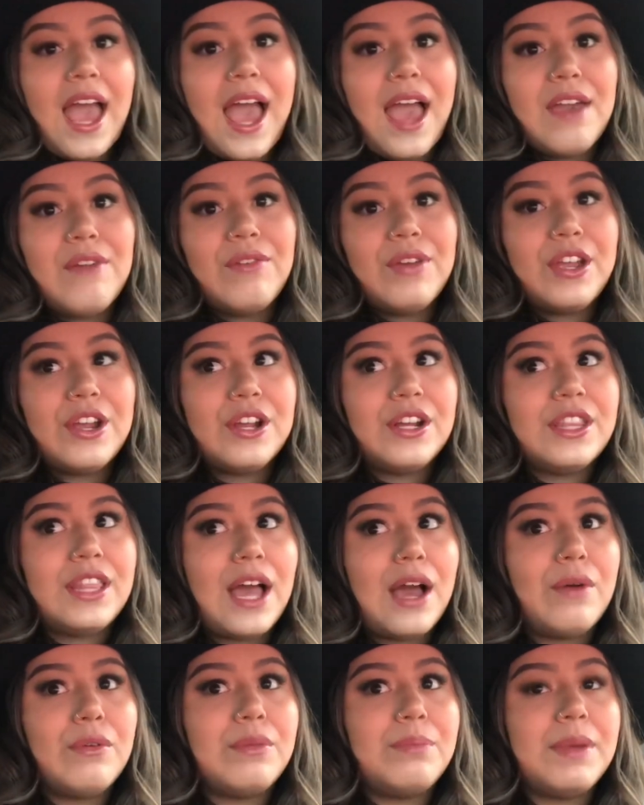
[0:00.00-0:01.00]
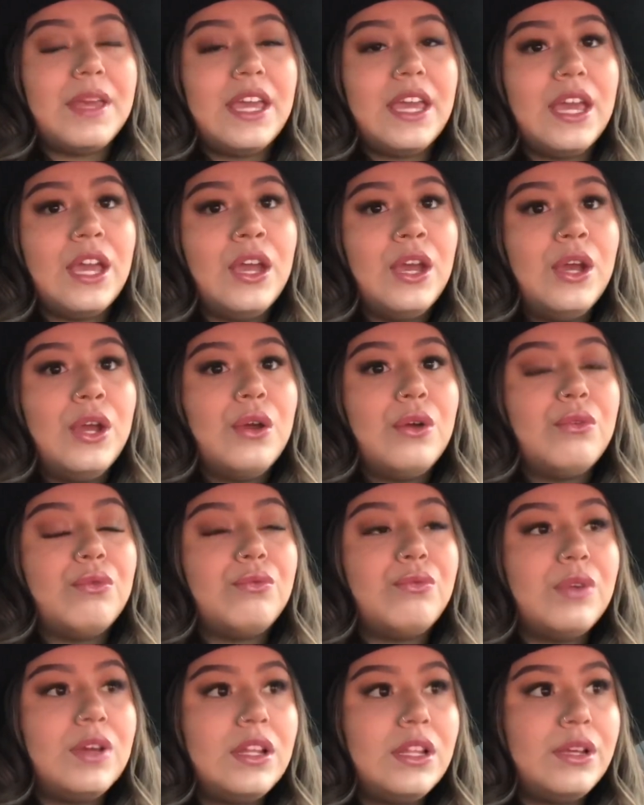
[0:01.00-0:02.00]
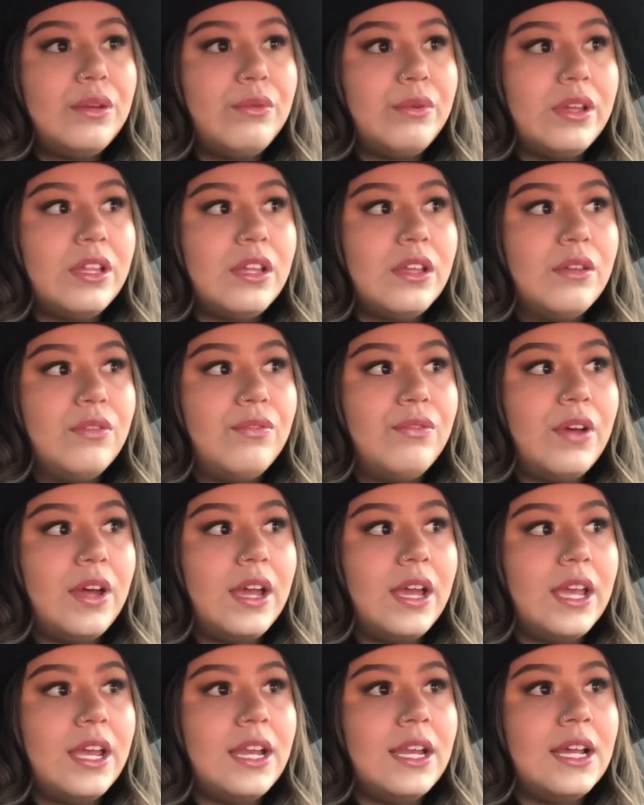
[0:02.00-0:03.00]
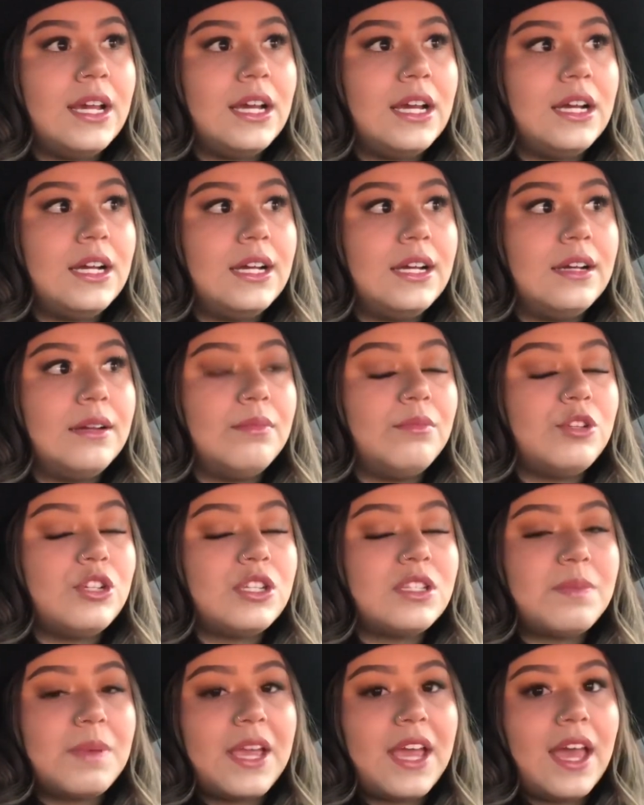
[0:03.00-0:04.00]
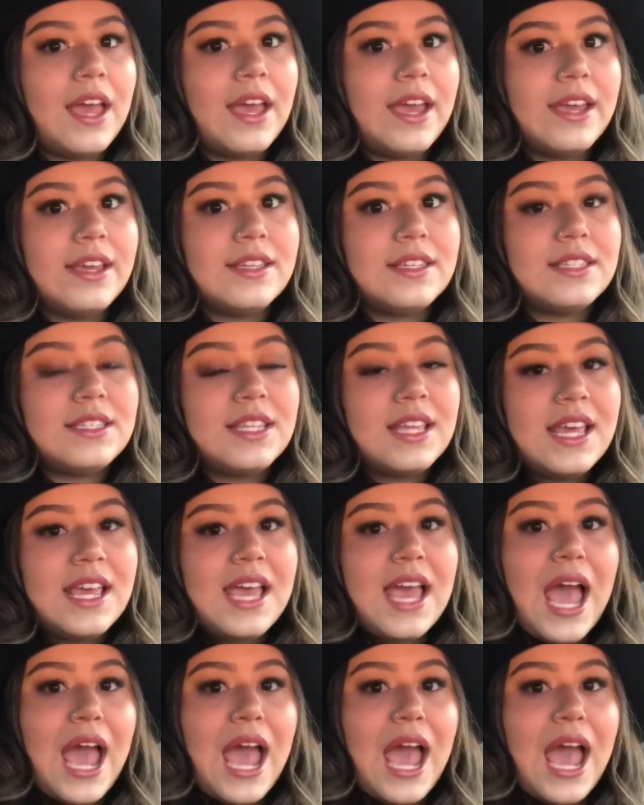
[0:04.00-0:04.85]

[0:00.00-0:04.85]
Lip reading: I figured that would be really fun, just because